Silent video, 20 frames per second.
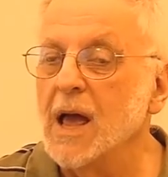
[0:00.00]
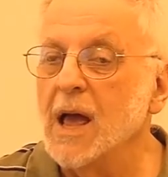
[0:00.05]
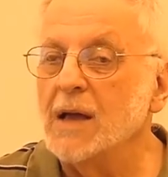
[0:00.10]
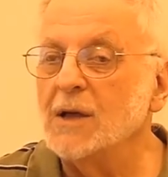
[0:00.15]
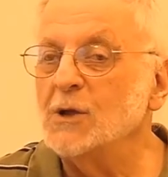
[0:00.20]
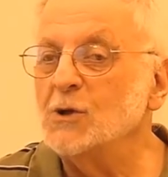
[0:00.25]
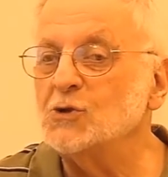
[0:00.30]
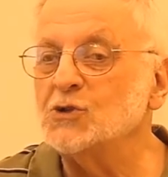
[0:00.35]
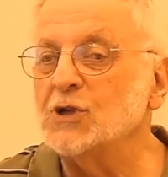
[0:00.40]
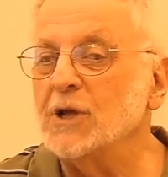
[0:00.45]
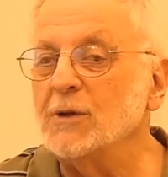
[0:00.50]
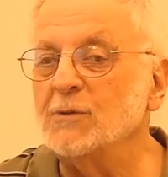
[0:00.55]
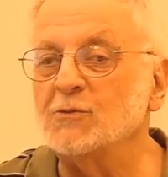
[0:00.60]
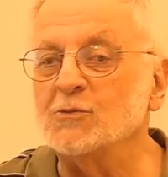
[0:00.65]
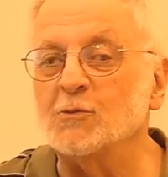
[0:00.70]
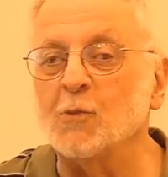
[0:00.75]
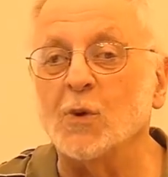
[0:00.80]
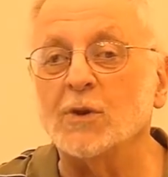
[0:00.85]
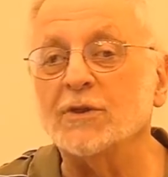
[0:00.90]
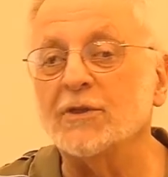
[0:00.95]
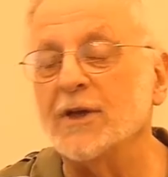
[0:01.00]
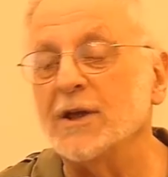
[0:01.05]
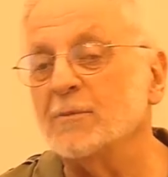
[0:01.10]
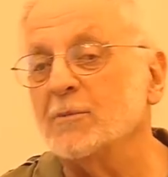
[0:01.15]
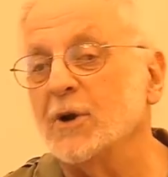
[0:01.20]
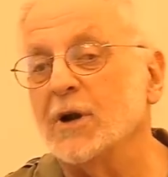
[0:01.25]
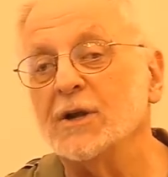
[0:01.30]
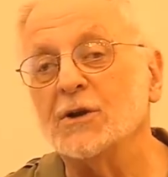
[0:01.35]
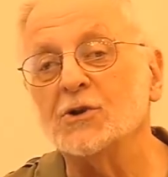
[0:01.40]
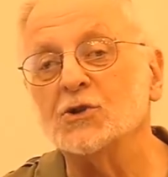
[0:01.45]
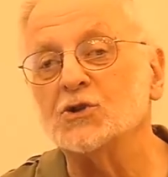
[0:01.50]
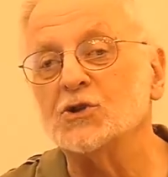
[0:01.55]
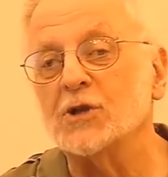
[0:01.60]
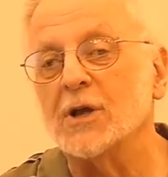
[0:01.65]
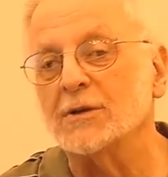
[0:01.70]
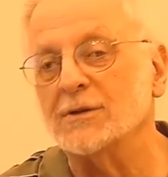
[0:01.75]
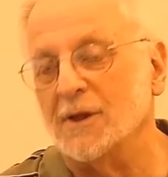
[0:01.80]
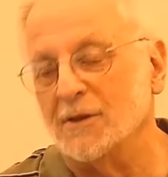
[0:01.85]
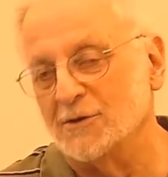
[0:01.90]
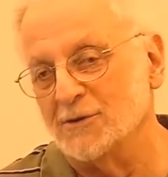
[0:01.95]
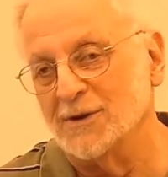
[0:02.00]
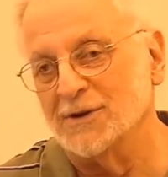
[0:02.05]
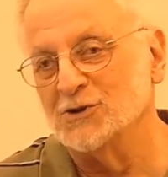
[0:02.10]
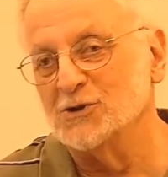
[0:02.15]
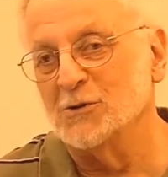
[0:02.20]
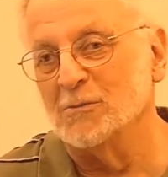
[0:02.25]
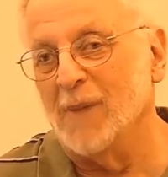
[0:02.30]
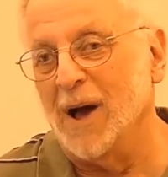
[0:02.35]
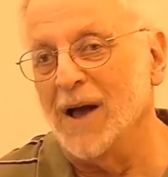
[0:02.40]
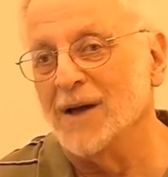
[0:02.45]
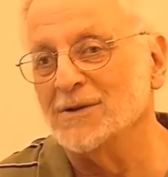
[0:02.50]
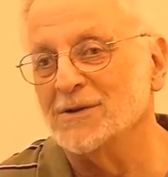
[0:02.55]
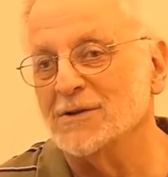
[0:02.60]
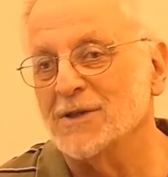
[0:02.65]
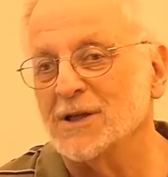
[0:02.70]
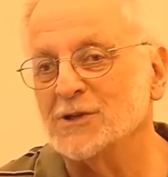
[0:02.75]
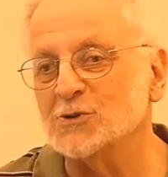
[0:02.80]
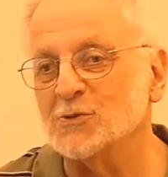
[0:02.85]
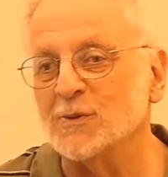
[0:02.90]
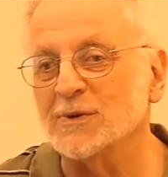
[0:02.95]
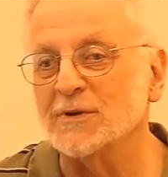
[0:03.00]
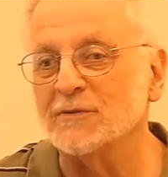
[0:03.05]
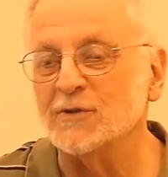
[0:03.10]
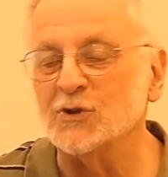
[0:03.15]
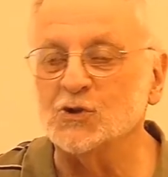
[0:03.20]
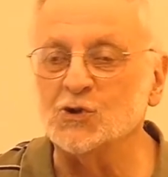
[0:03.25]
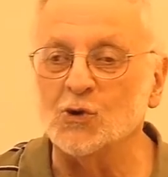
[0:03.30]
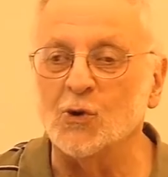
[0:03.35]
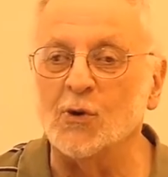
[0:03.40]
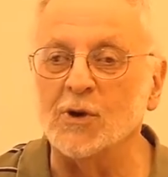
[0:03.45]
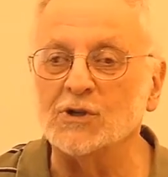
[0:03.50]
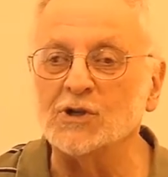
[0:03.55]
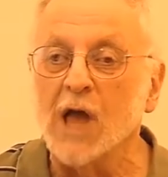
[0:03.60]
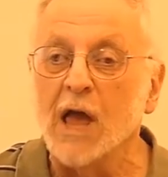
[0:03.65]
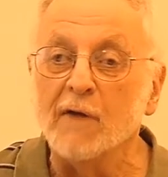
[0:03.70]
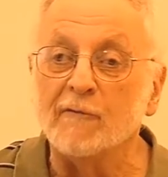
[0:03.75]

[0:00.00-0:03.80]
You see, one thing brings another into mind. That's one of the joys.